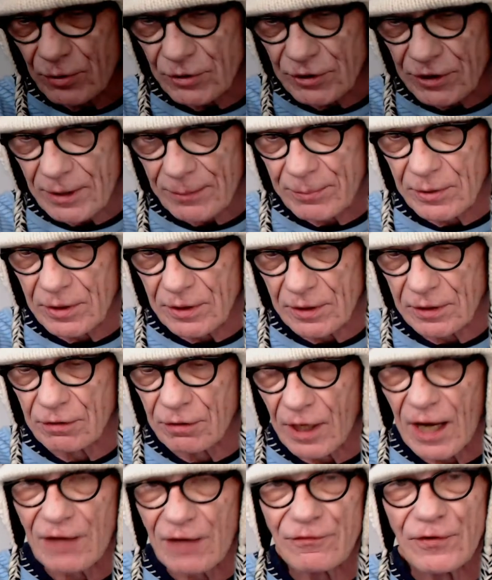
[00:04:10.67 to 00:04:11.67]
put up a
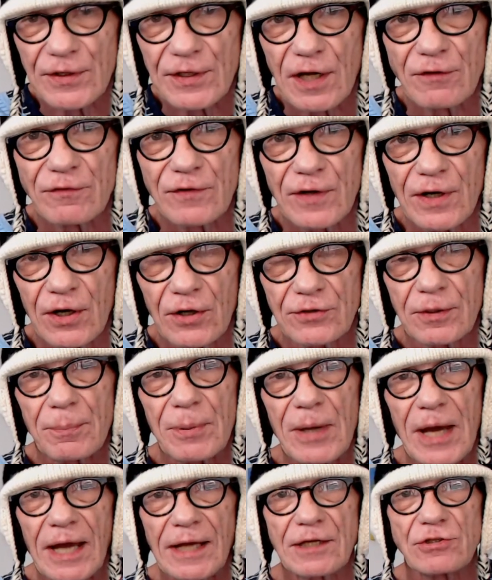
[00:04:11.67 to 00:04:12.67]
graphic I found. The
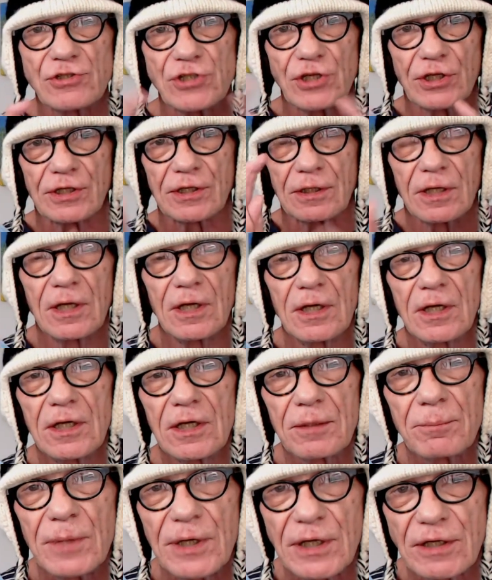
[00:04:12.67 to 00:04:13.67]
packaging
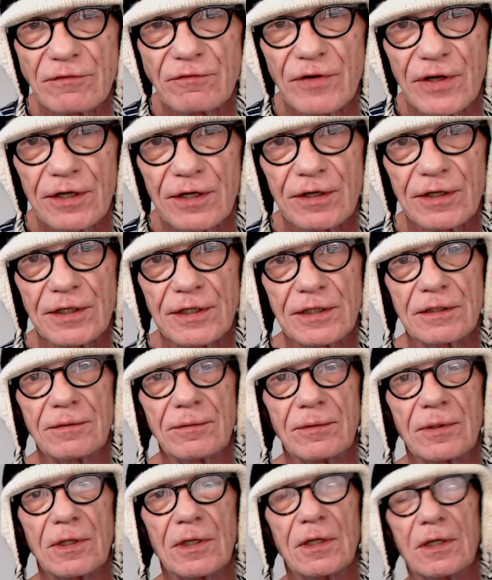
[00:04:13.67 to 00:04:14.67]
may vary
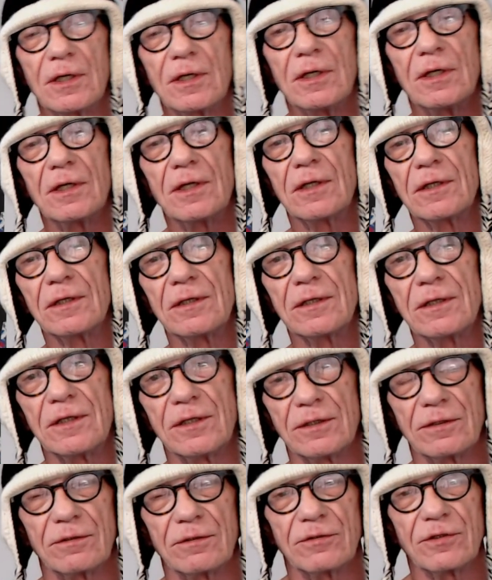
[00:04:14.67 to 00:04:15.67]

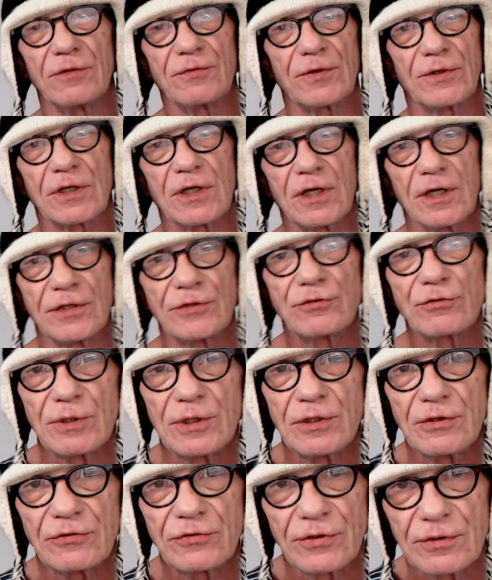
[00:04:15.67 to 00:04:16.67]
in different
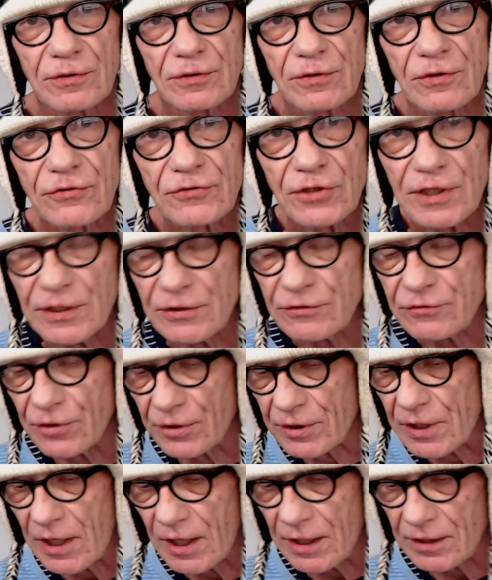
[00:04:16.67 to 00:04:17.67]
countries in the states or
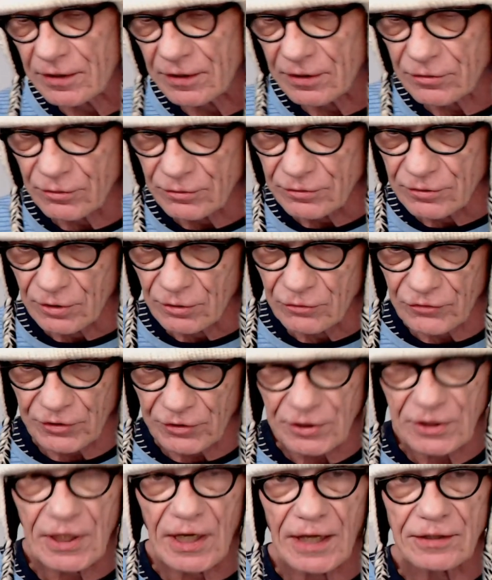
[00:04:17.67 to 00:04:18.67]
Canada, who knows.
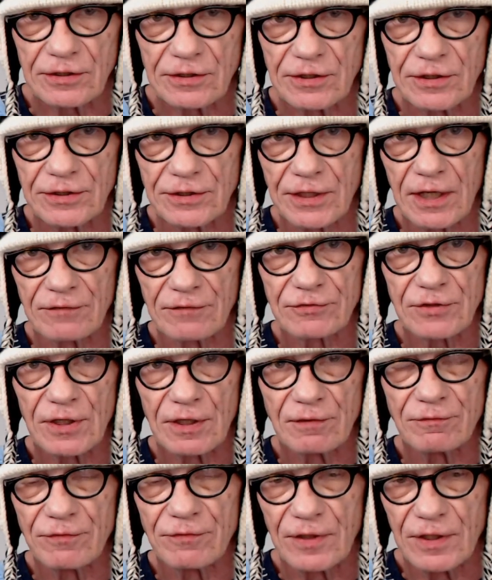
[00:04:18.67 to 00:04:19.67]
In Canada, you have to
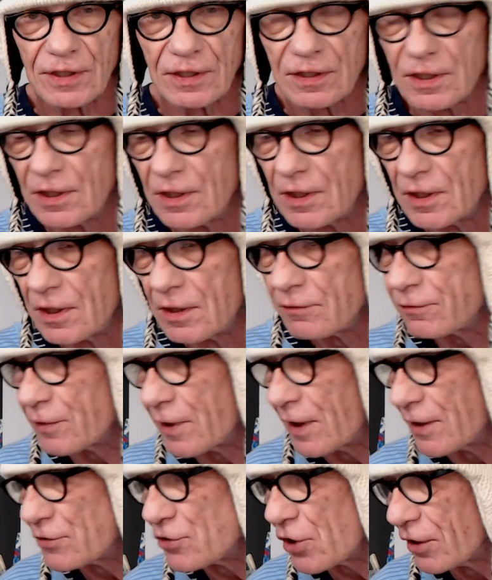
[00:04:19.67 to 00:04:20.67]
have uh,
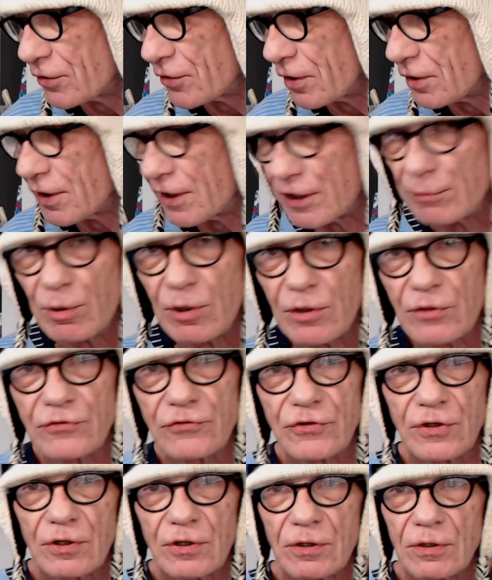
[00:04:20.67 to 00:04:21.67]
French on the label,
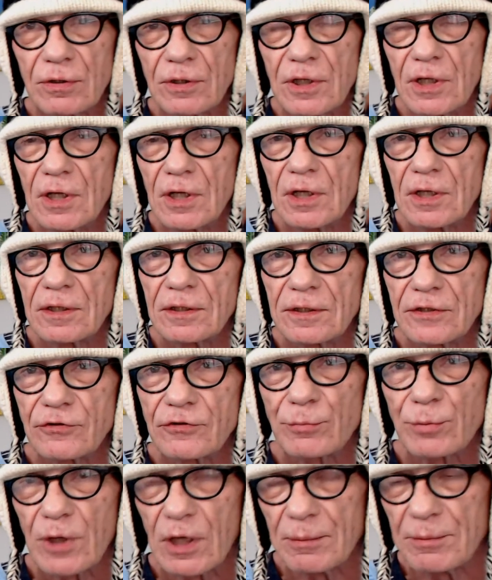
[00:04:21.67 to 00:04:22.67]
so
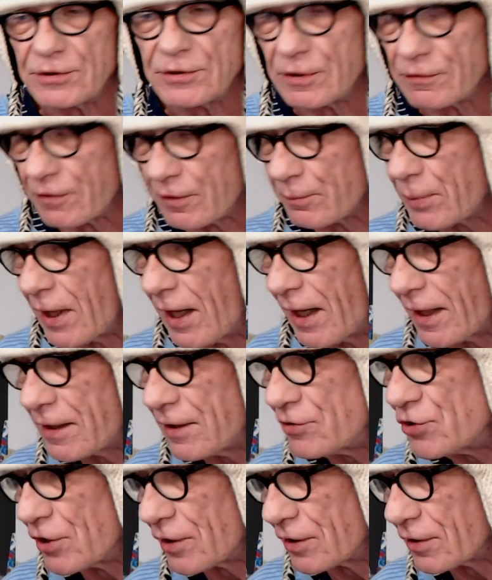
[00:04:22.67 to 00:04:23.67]
it's probably different
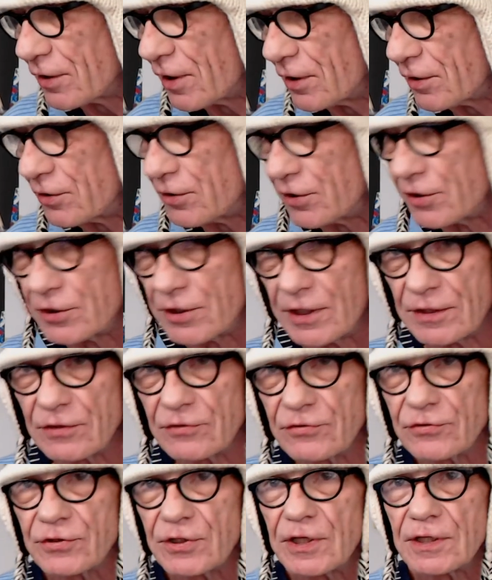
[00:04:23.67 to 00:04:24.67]
packaging than in the United
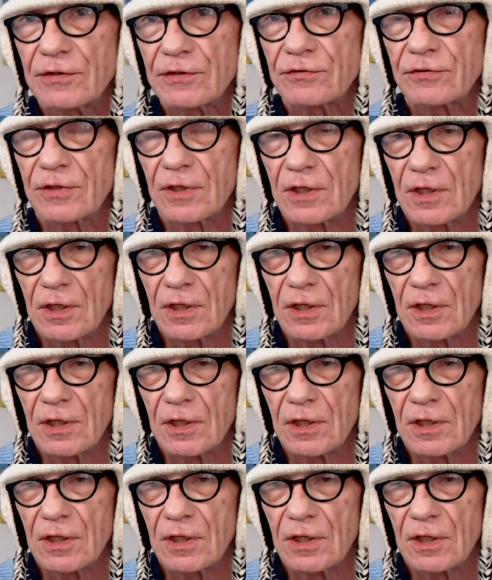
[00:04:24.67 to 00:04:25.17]
States